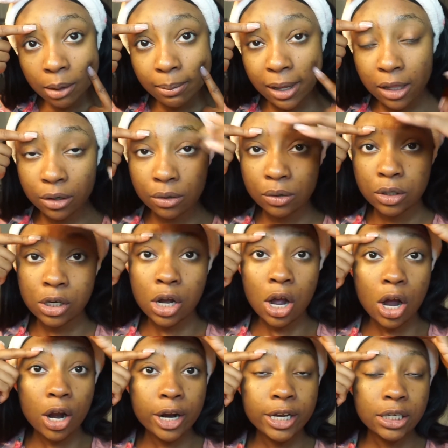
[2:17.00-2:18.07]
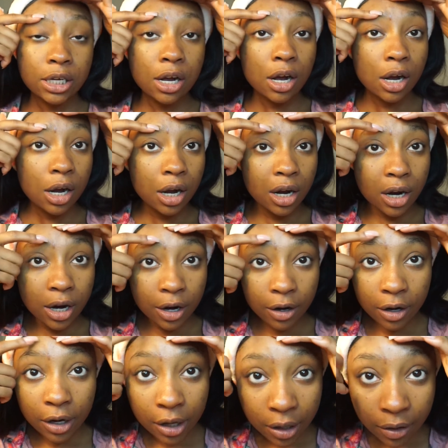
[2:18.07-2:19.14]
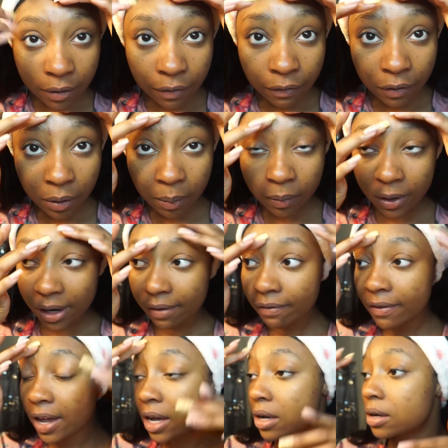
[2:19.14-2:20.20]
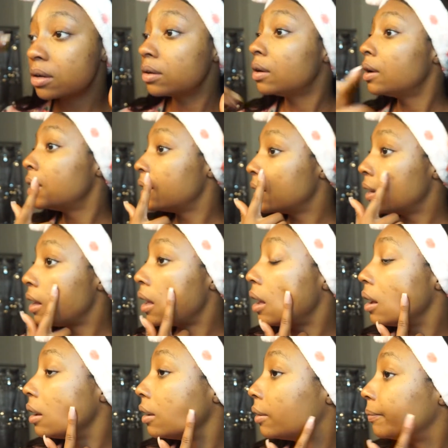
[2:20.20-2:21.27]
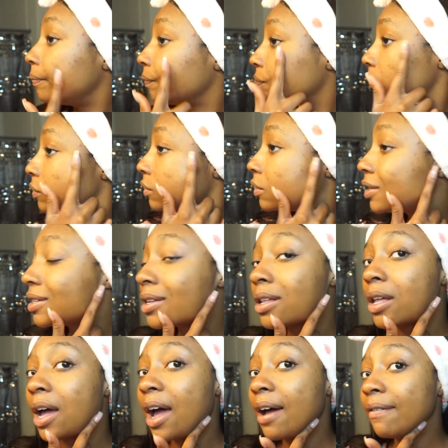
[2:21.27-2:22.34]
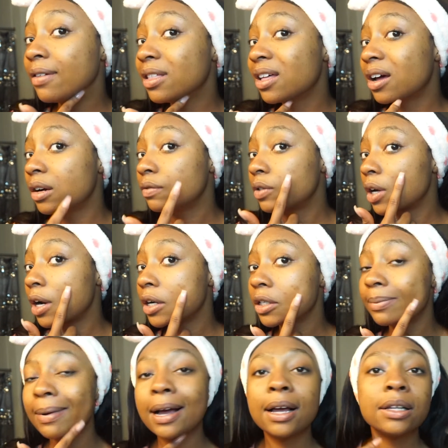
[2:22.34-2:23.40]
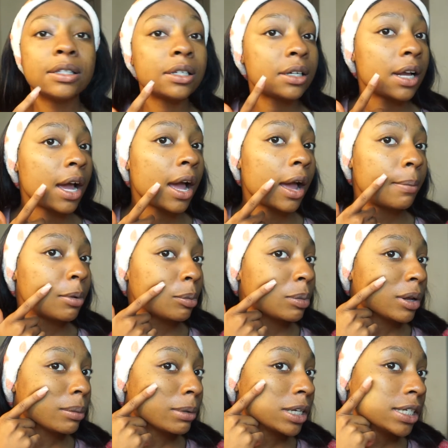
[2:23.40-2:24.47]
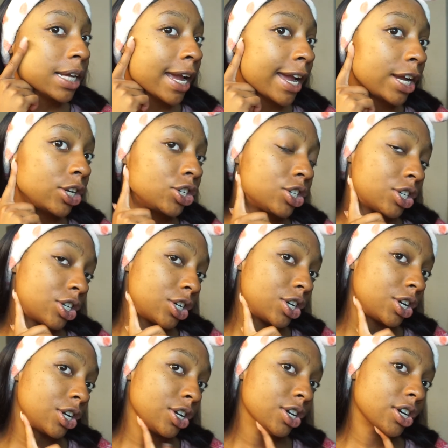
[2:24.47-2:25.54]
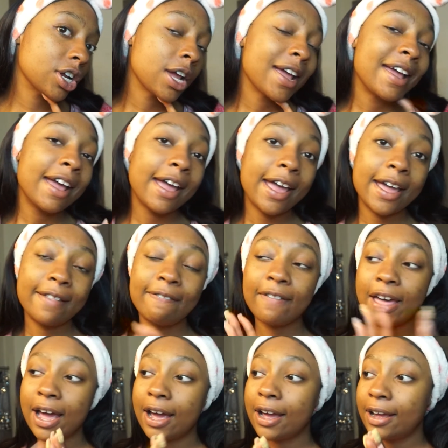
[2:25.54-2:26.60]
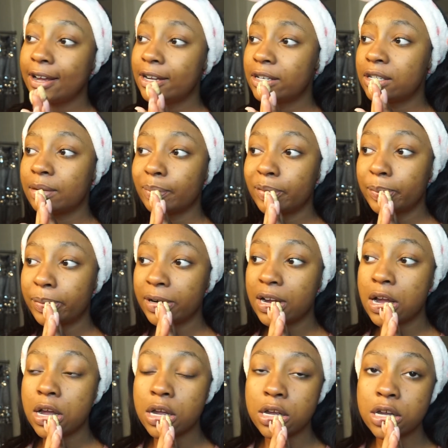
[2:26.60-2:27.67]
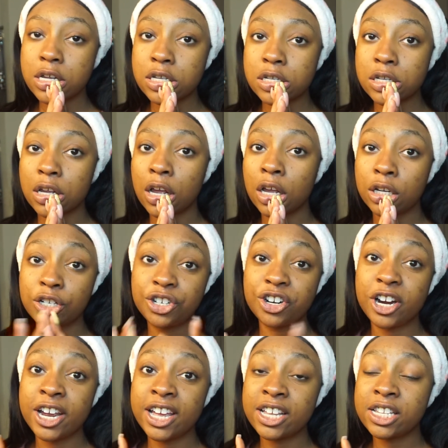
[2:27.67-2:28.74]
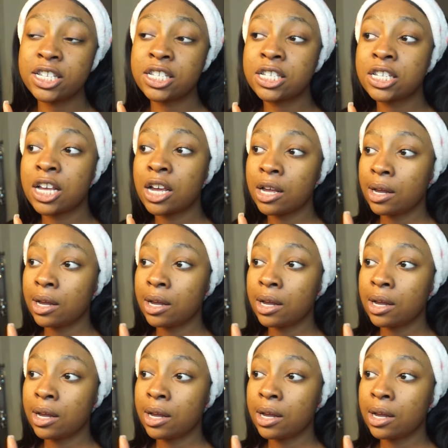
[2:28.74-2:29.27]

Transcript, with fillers: my little scarry scar from when I fell. I have a lot of dark spots and hyperpigmentation, and that is simply because stress.